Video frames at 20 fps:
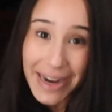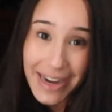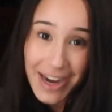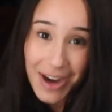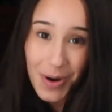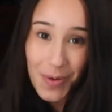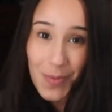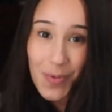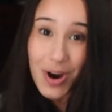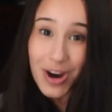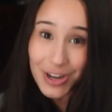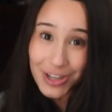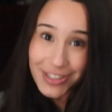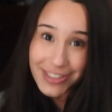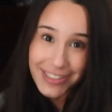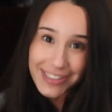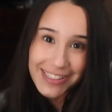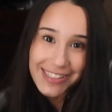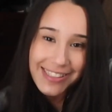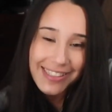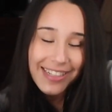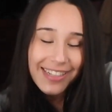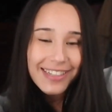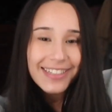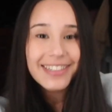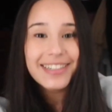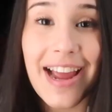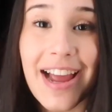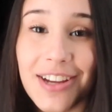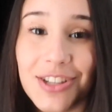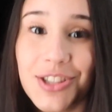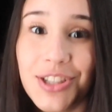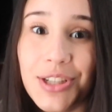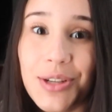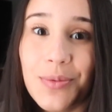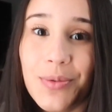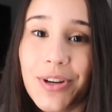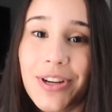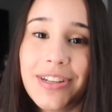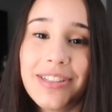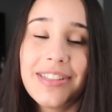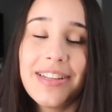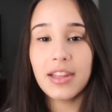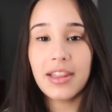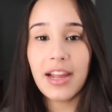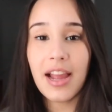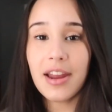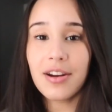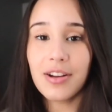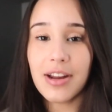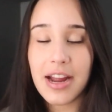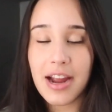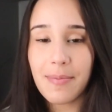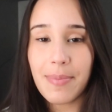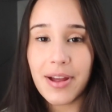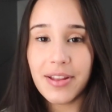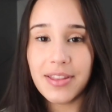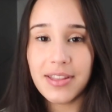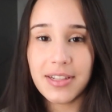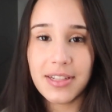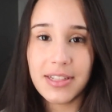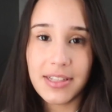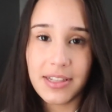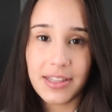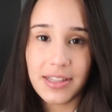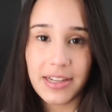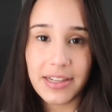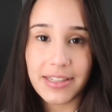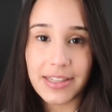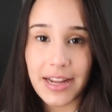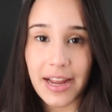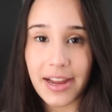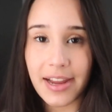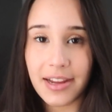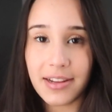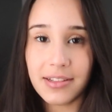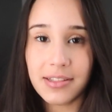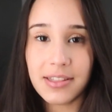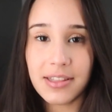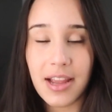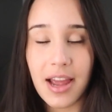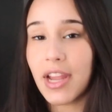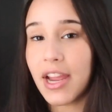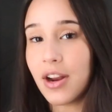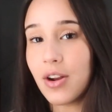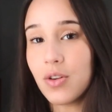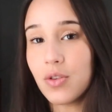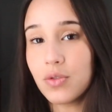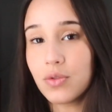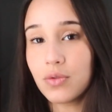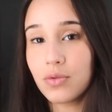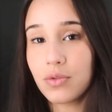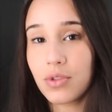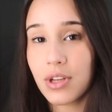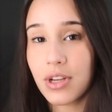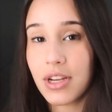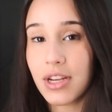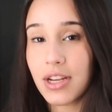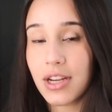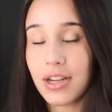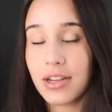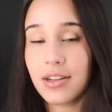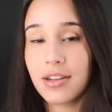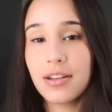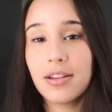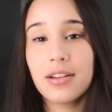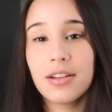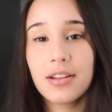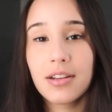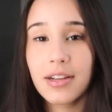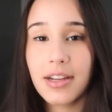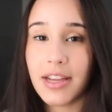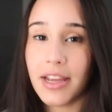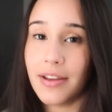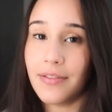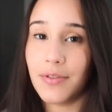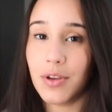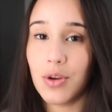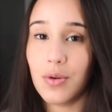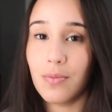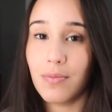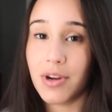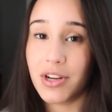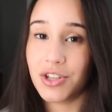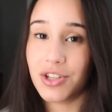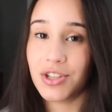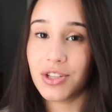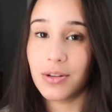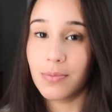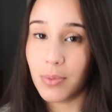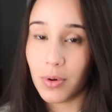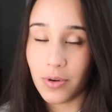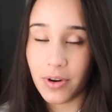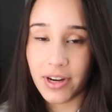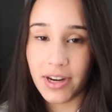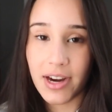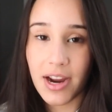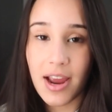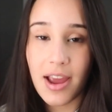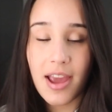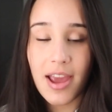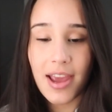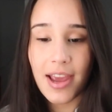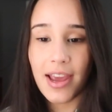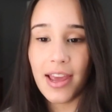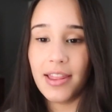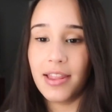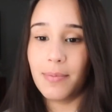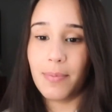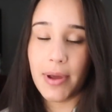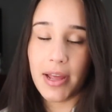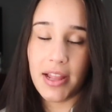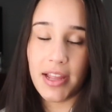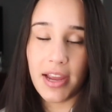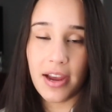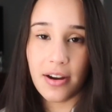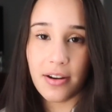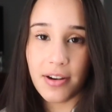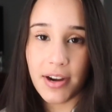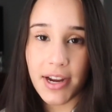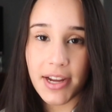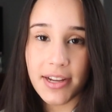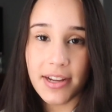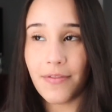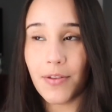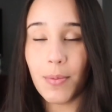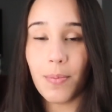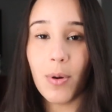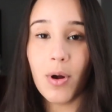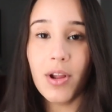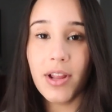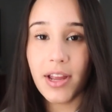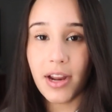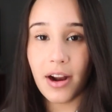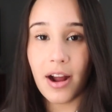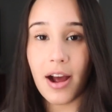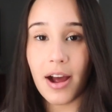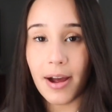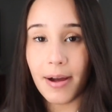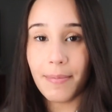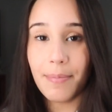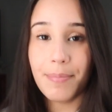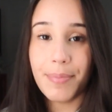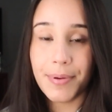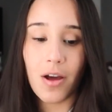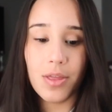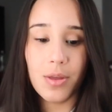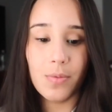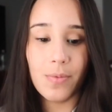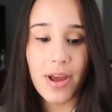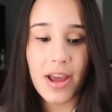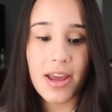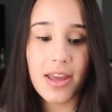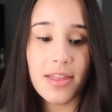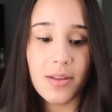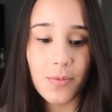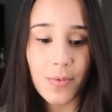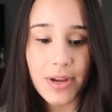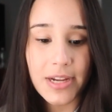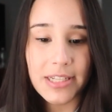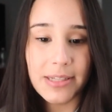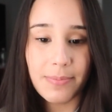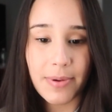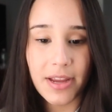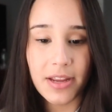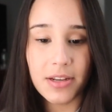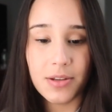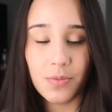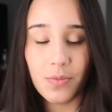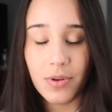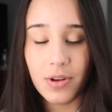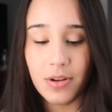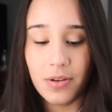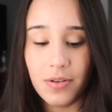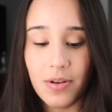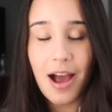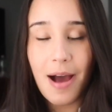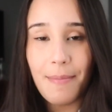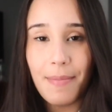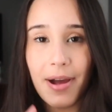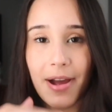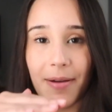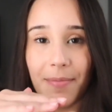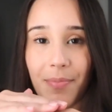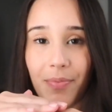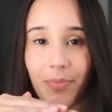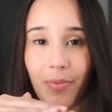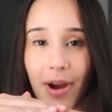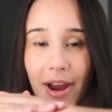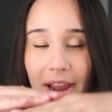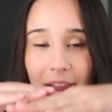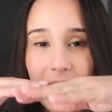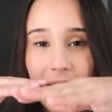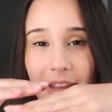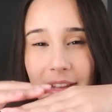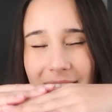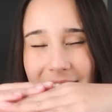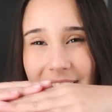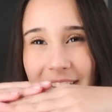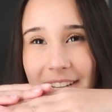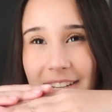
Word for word: but it works. It actually works. The thing I don't like about the, these leggings that they don't give you much support in the belly area. If you pull it up all the way, the waistband will come up right